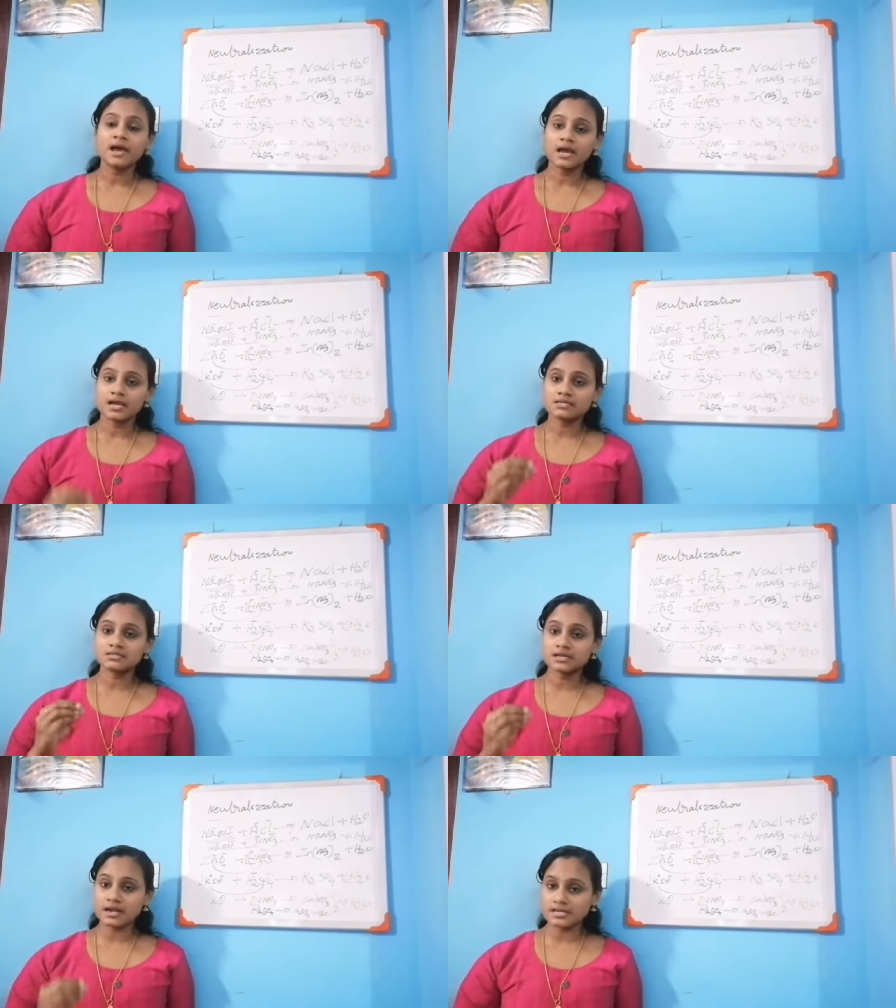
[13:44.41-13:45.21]

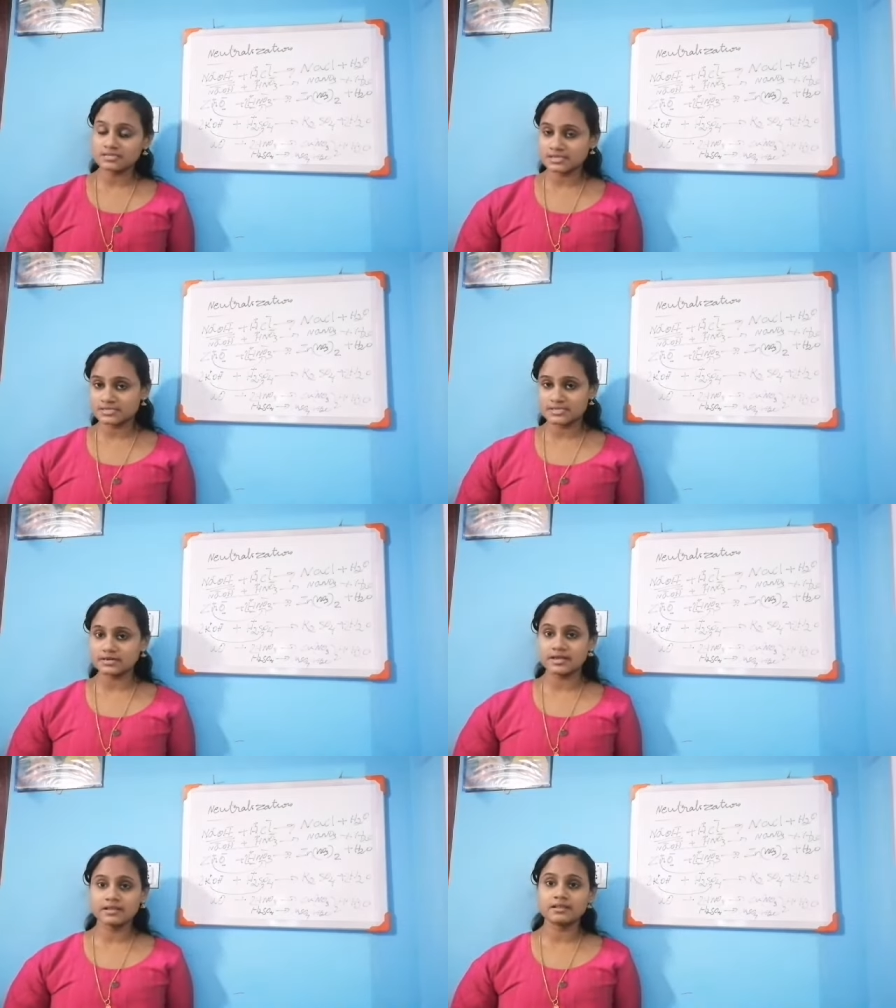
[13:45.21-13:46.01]
and write and
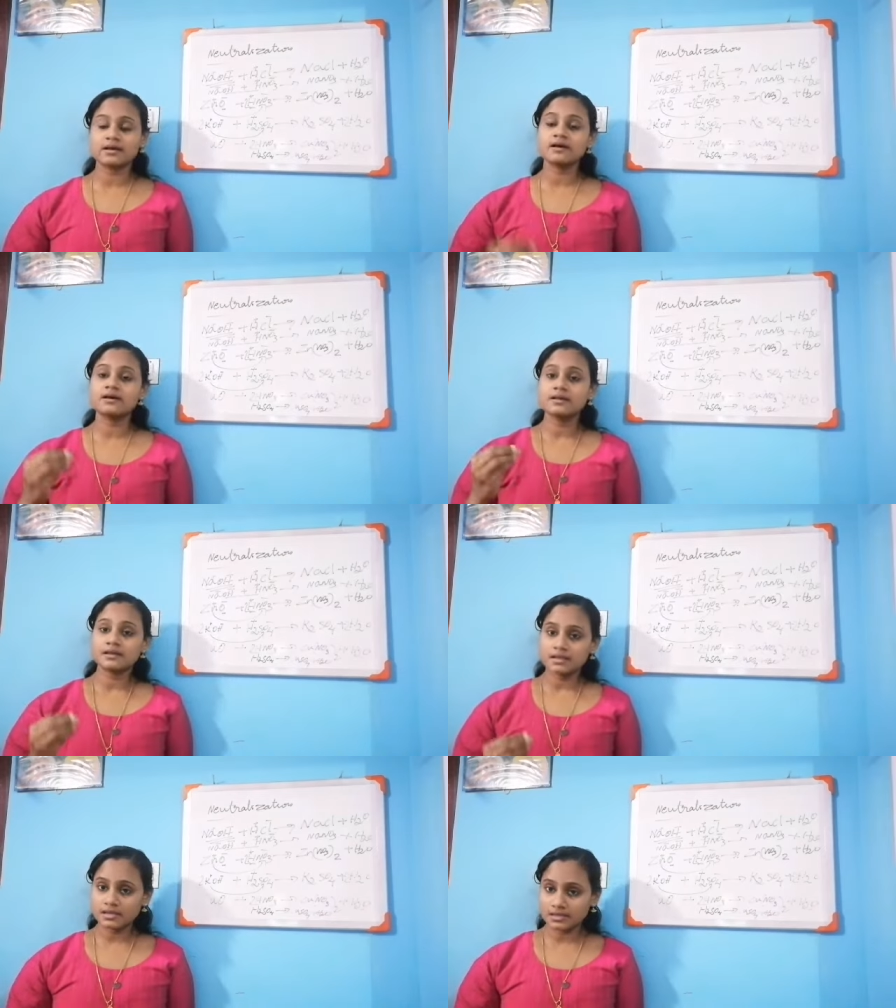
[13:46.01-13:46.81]
study the
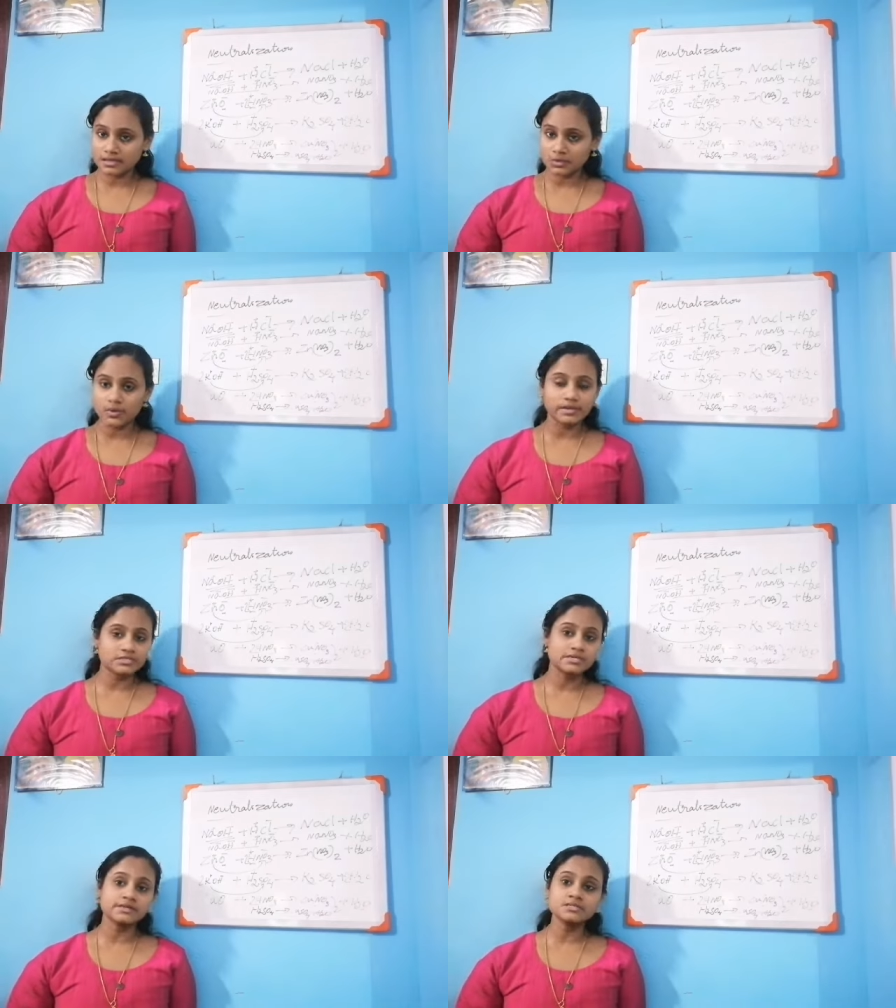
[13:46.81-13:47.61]

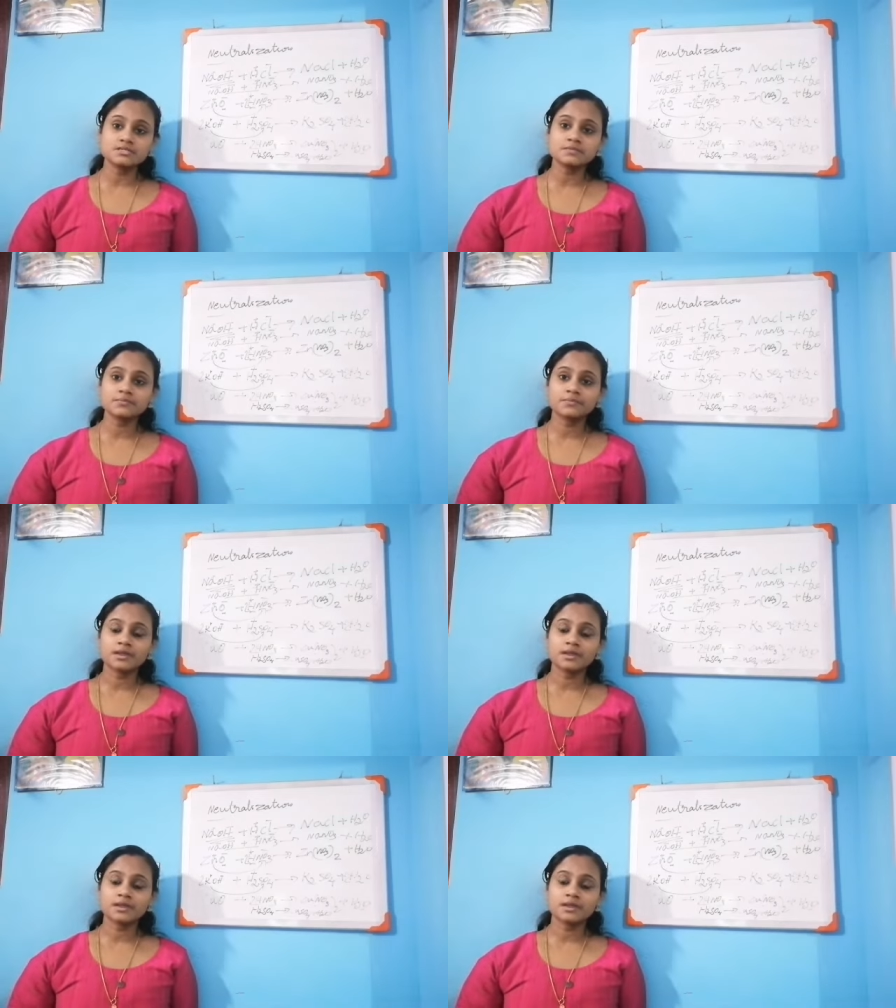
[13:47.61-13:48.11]
equations